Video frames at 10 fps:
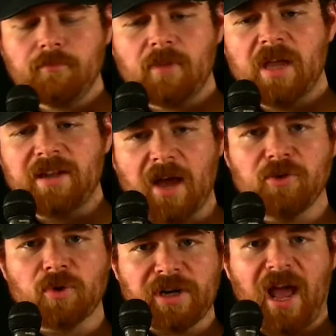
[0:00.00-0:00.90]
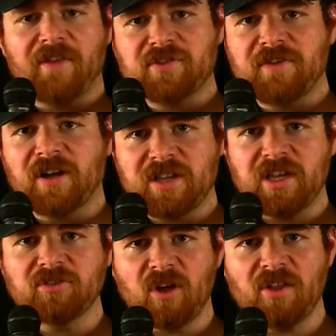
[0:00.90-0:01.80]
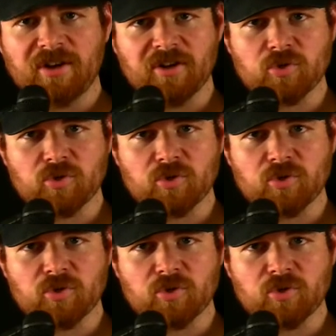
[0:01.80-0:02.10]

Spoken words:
And now you were going to have Javon Kinlaw there